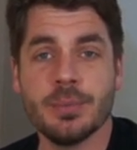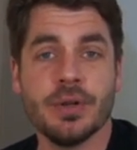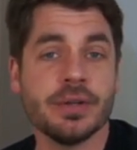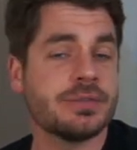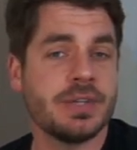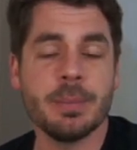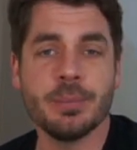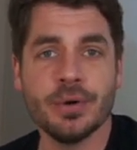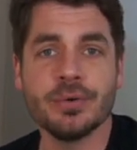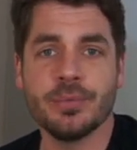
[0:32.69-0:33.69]
lot of
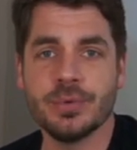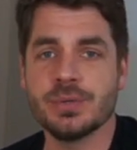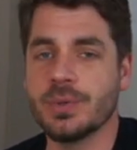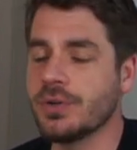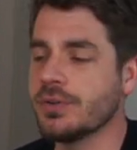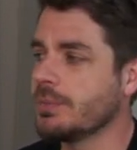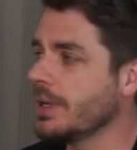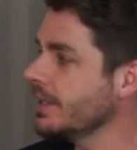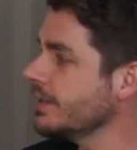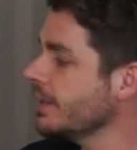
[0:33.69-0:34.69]
tempo which we could have
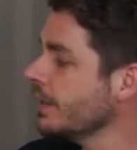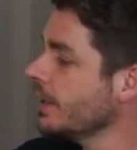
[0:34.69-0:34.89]
played,